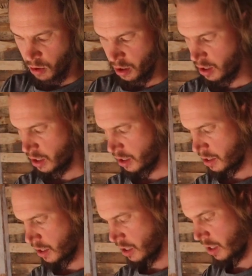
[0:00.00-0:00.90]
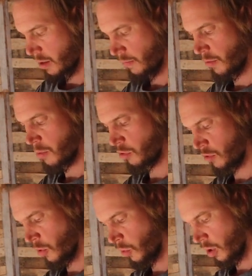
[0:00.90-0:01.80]
wanted it from a
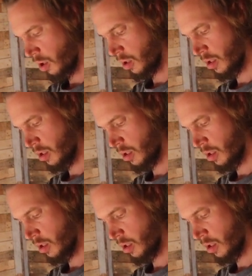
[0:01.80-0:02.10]
store,